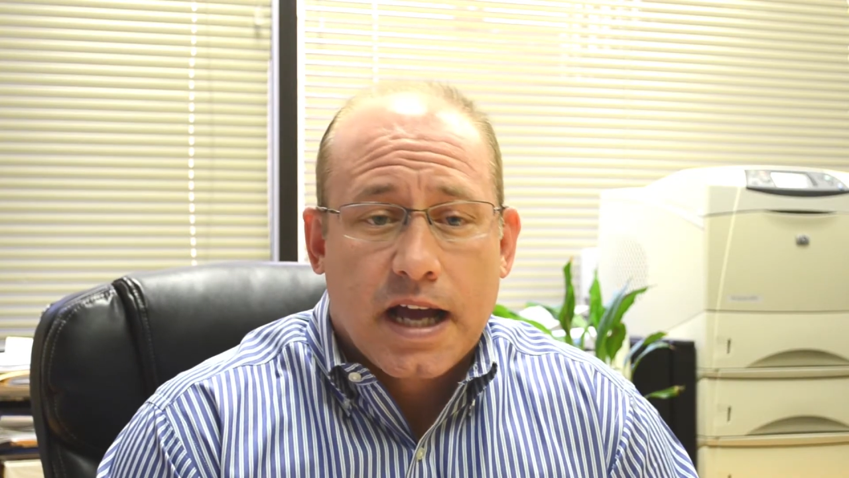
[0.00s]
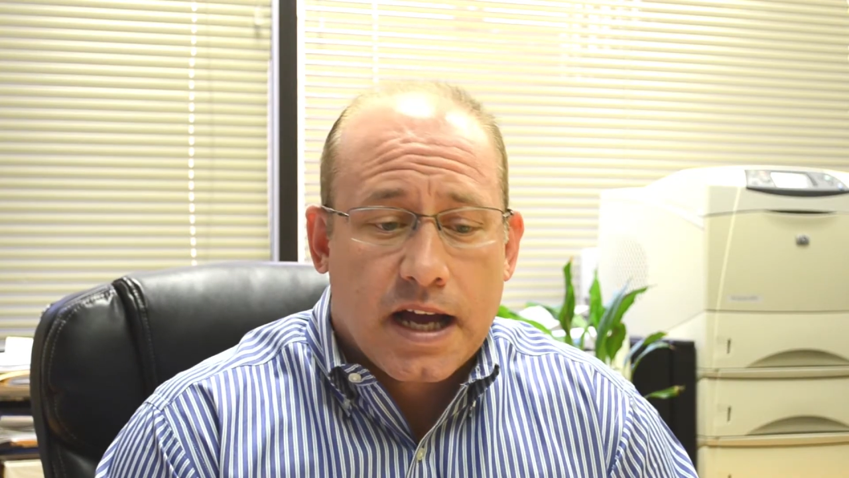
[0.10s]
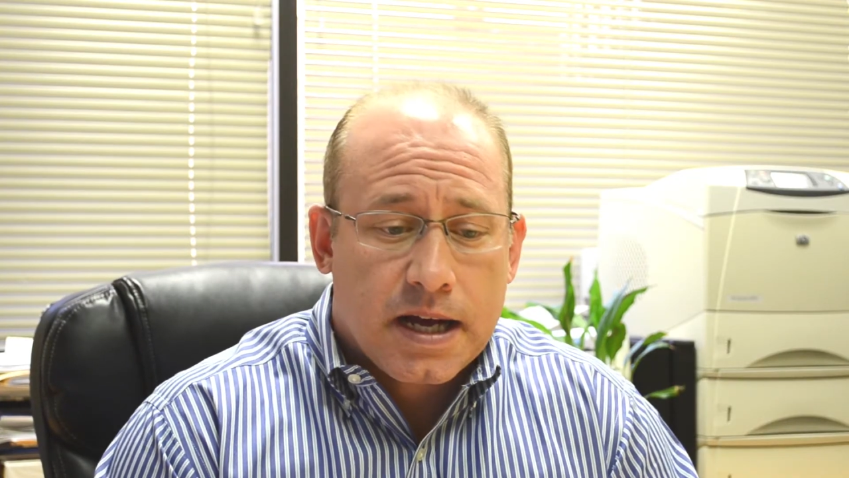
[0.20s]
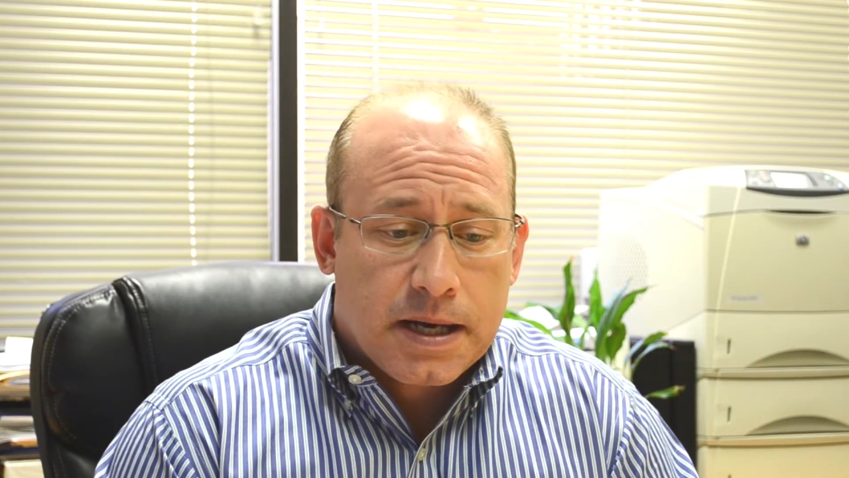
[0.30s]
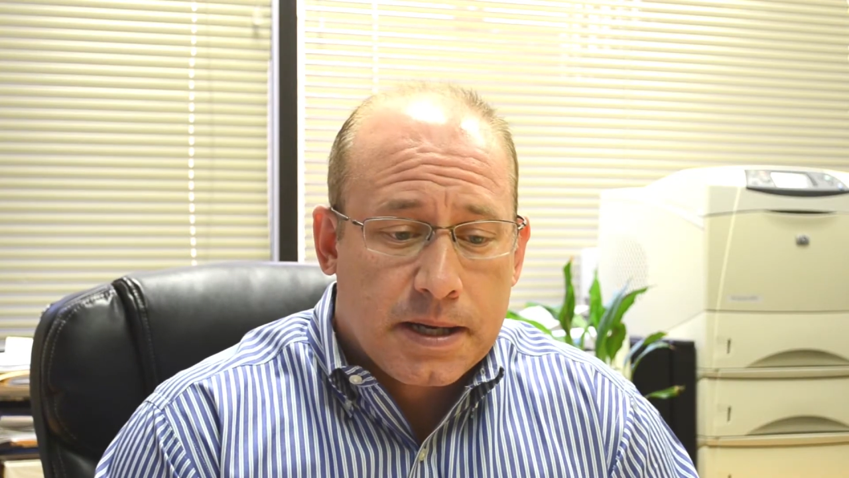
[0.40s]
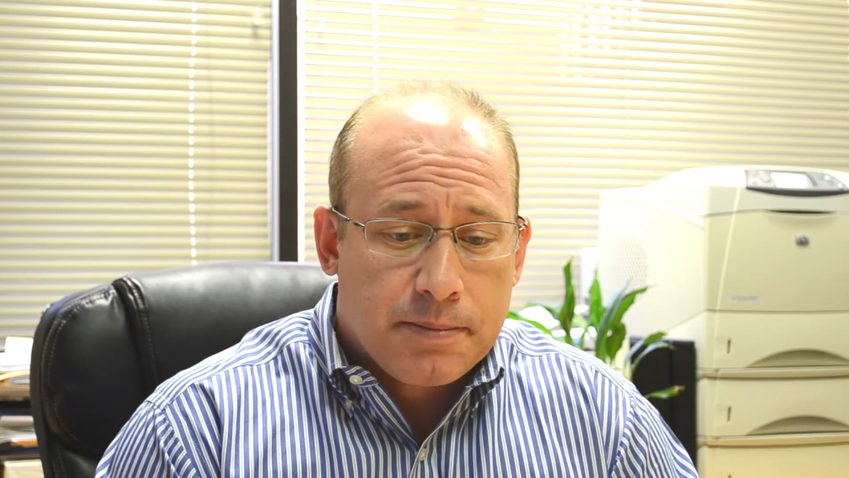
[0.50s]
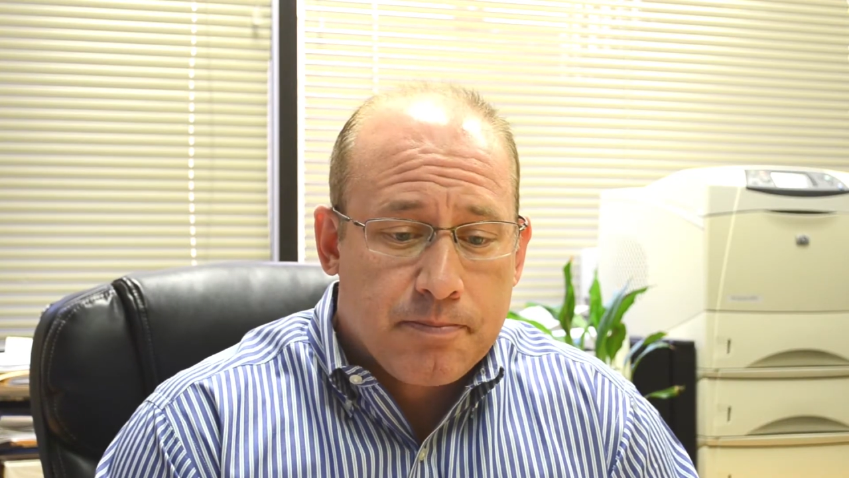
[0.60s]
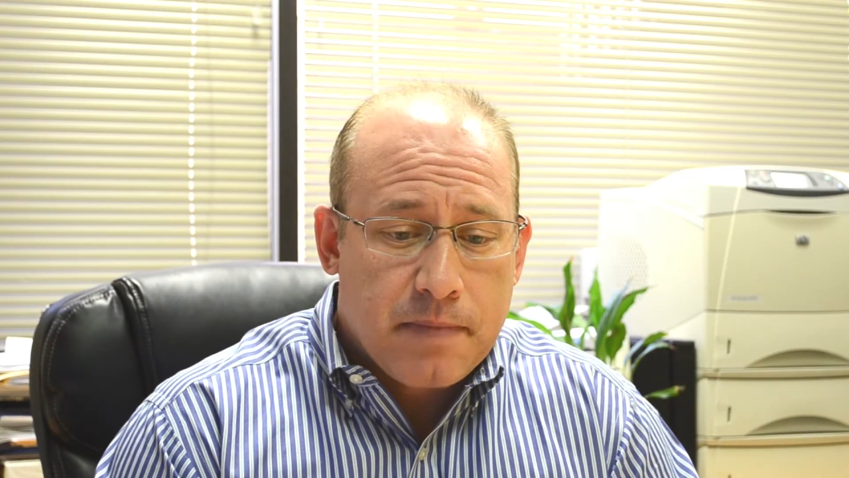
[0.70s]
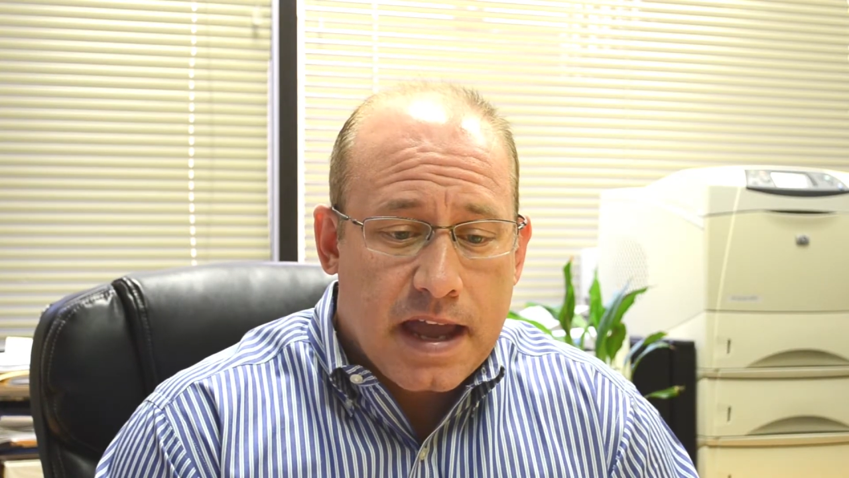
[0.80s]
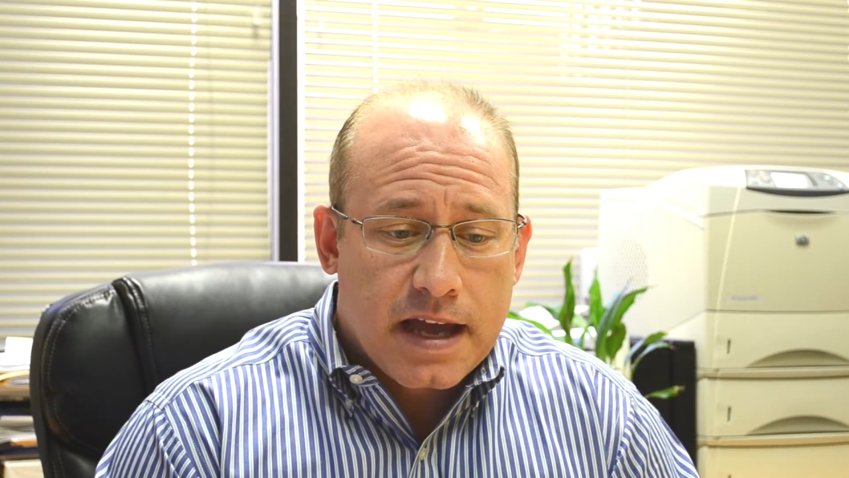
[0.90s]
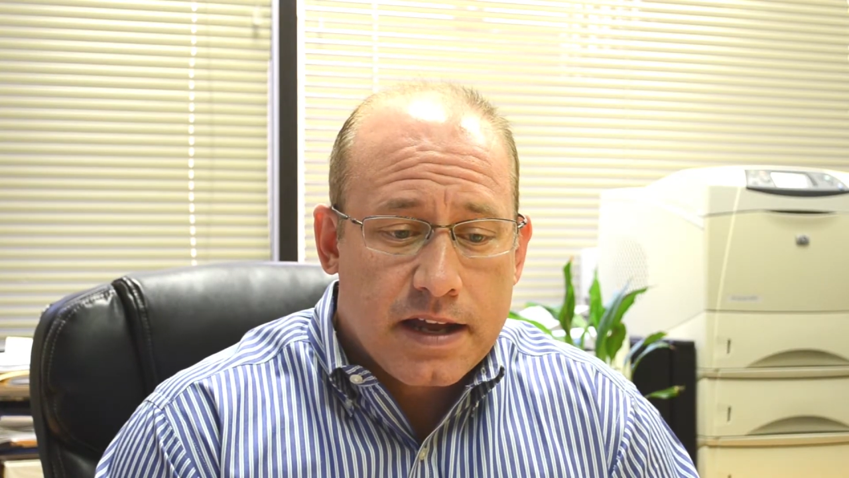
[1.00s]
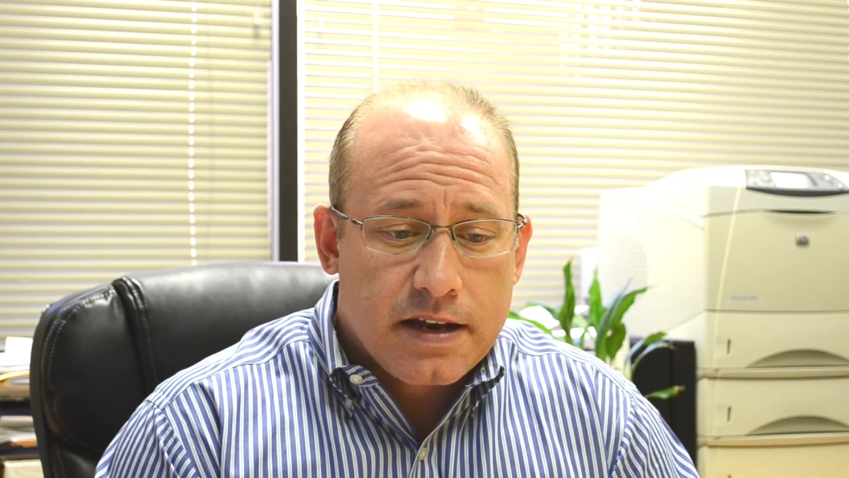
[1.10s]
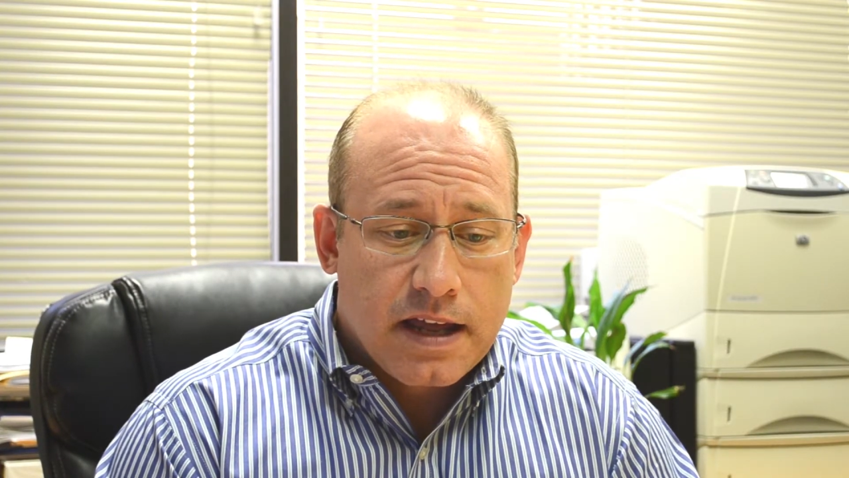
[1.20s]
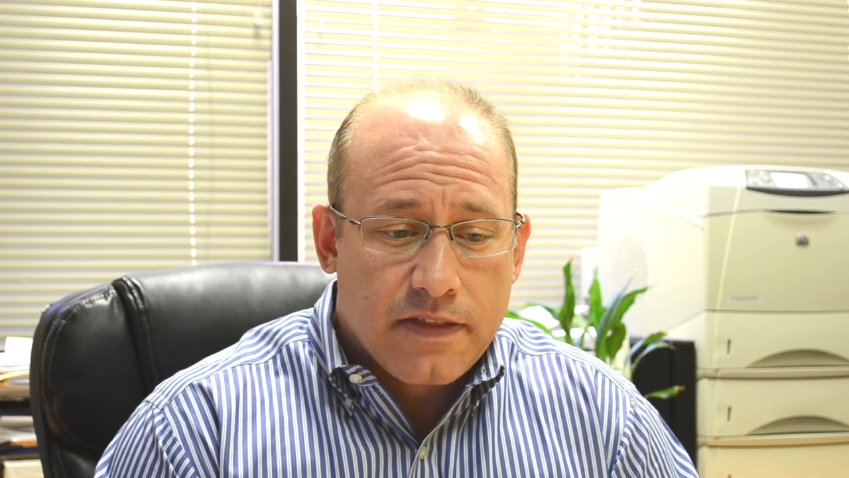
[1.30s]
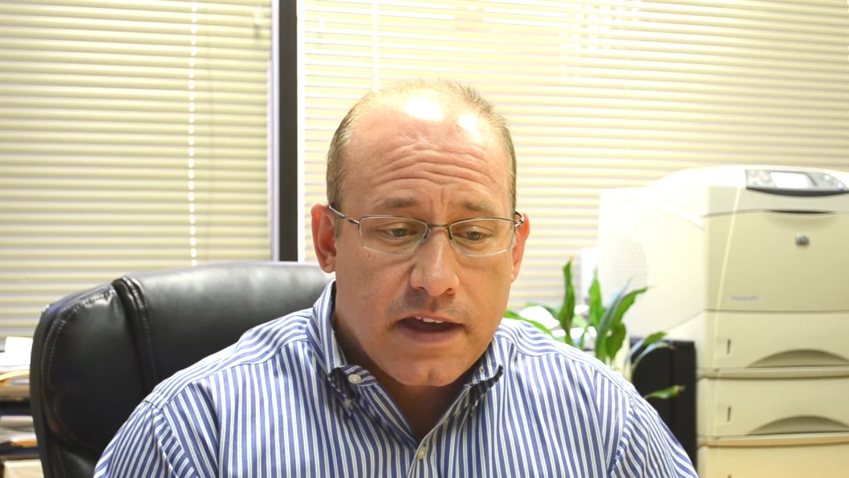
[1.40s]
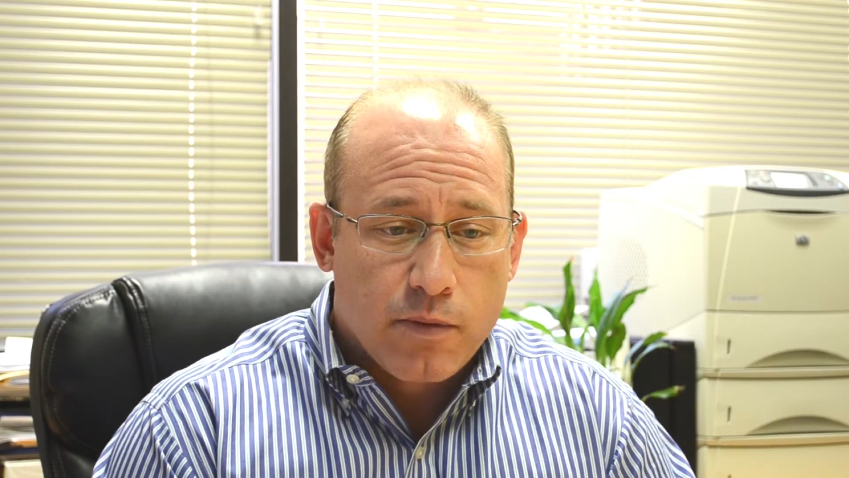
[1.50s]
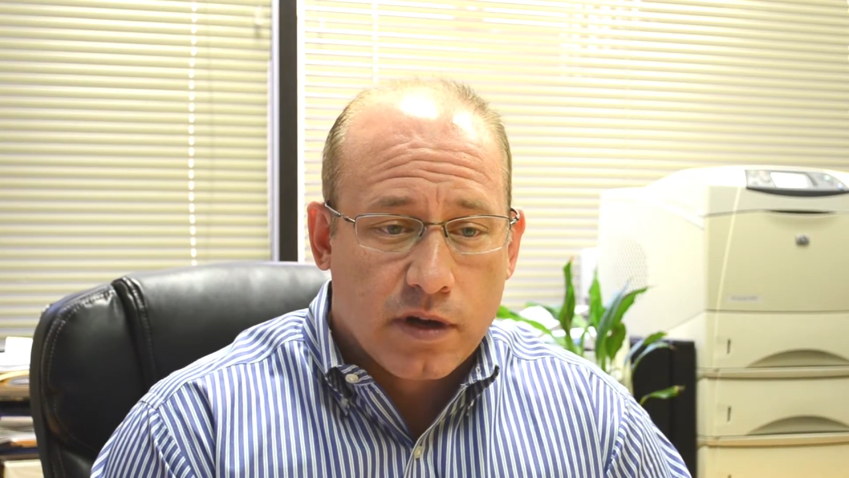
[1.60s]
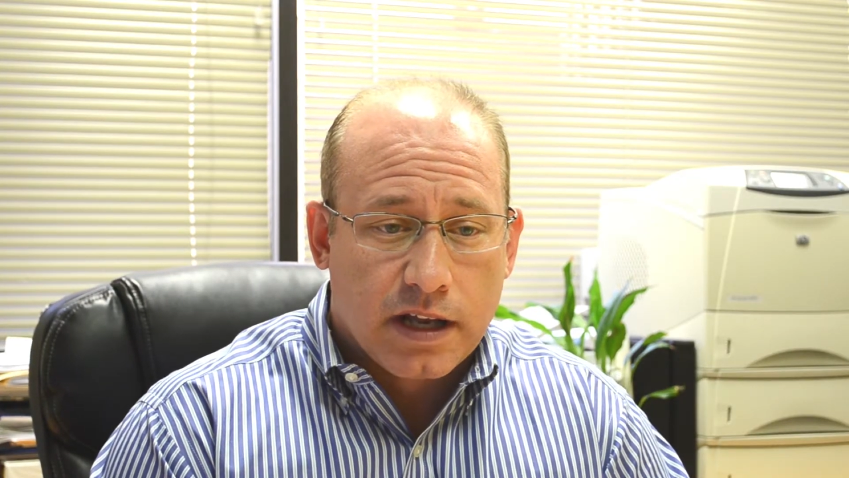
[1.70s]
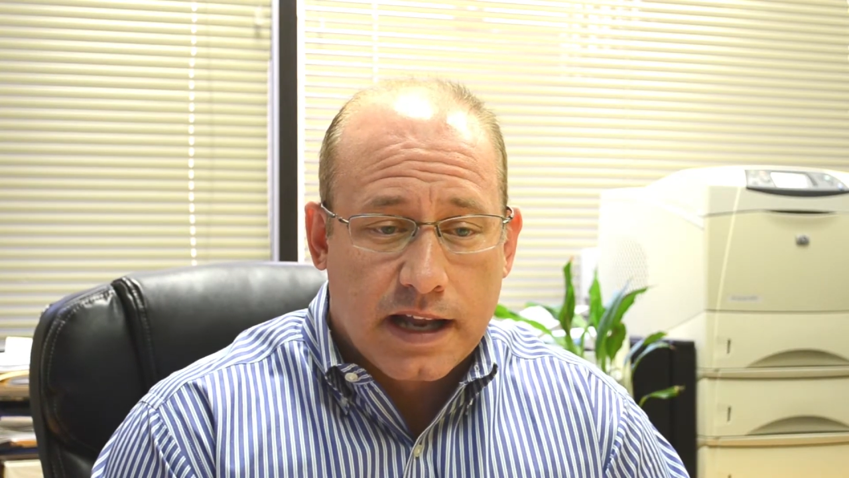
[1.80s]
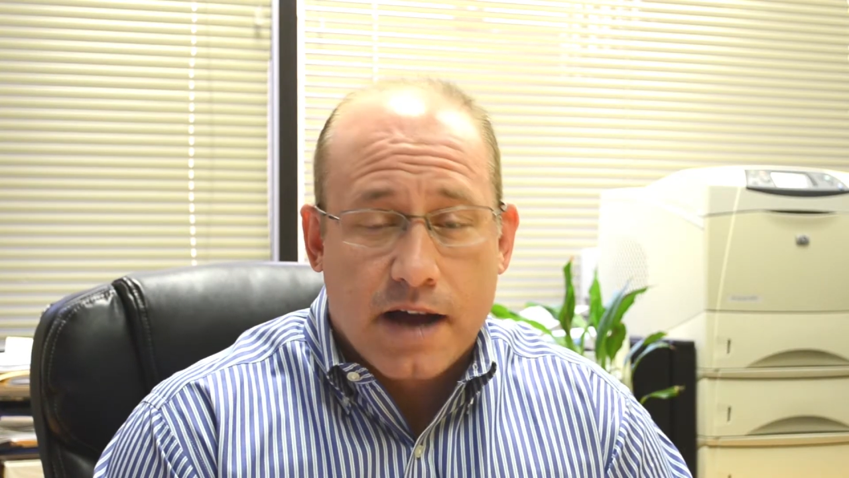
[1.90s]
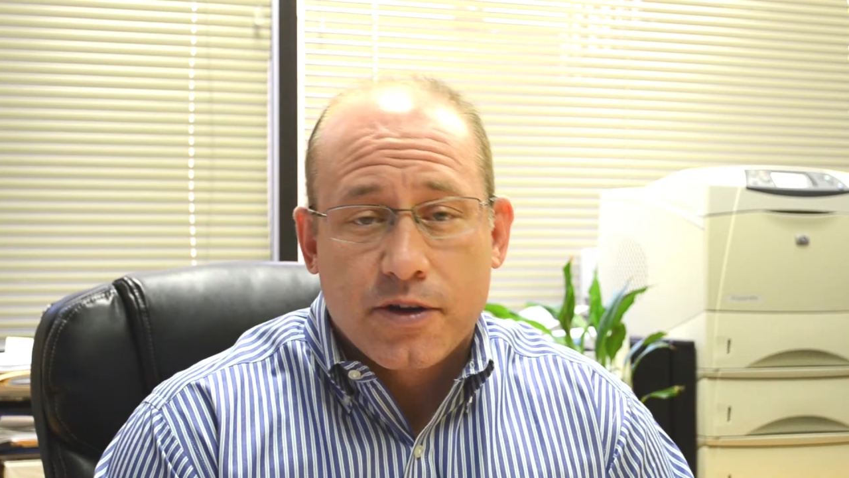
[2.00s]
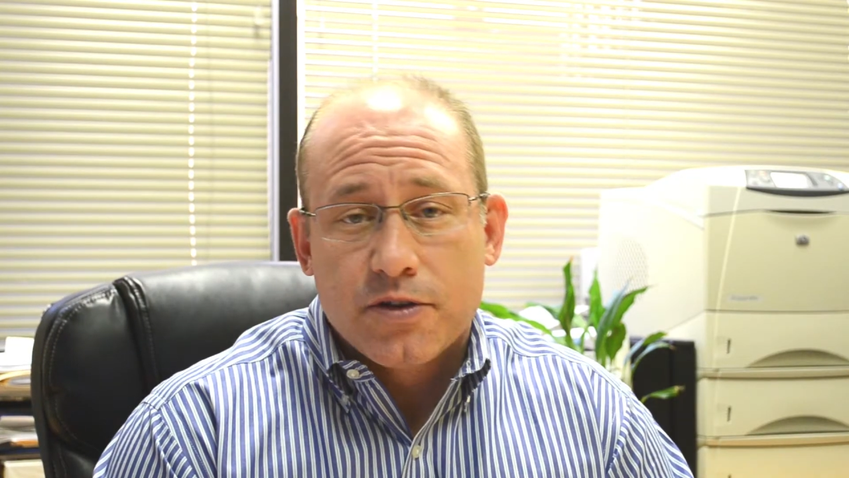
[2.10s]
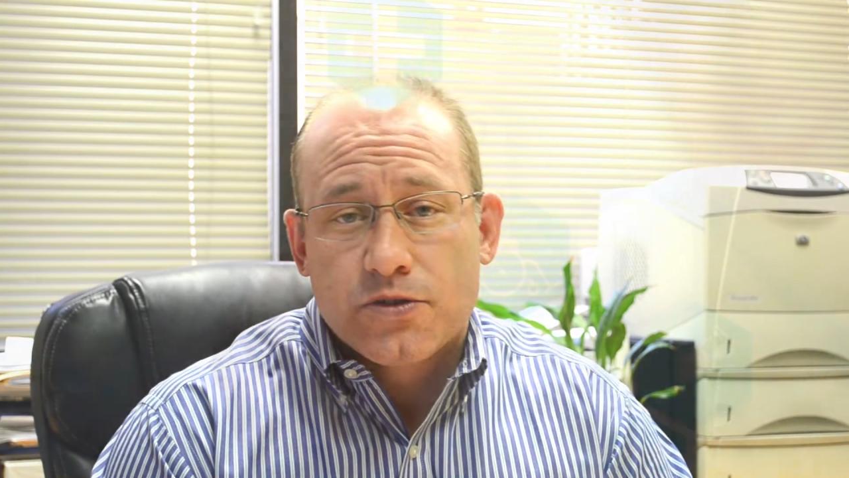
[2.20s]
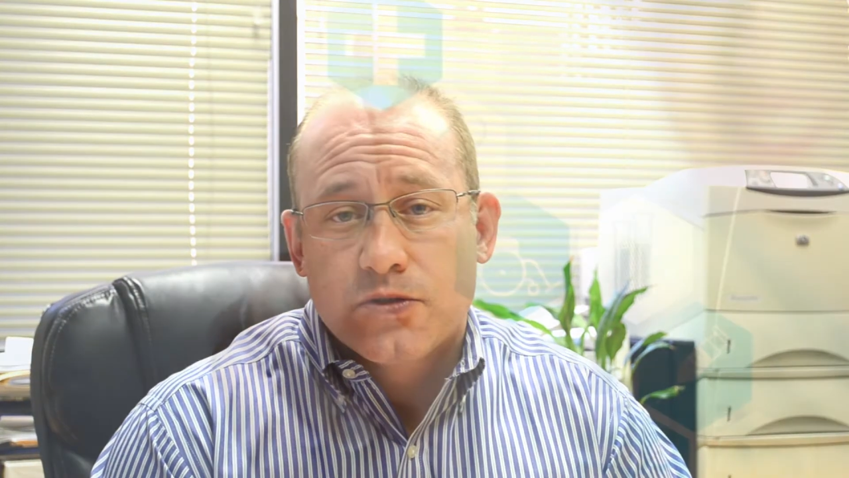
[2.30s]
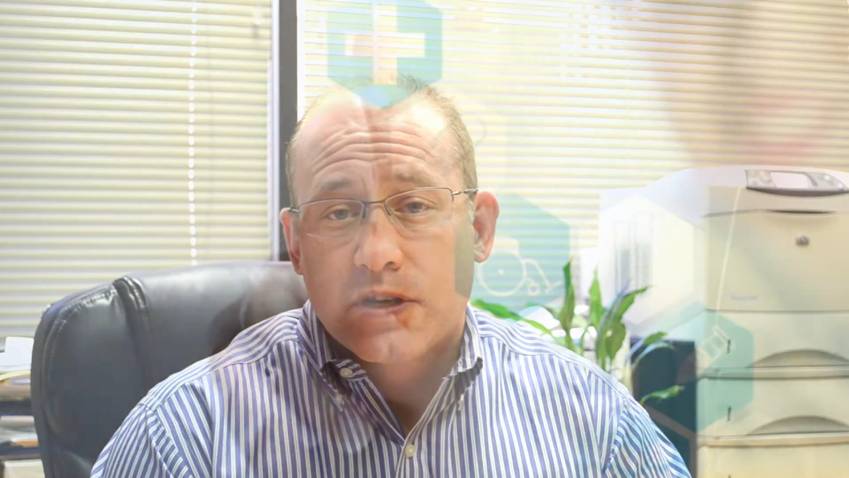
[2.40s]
and they will allow you to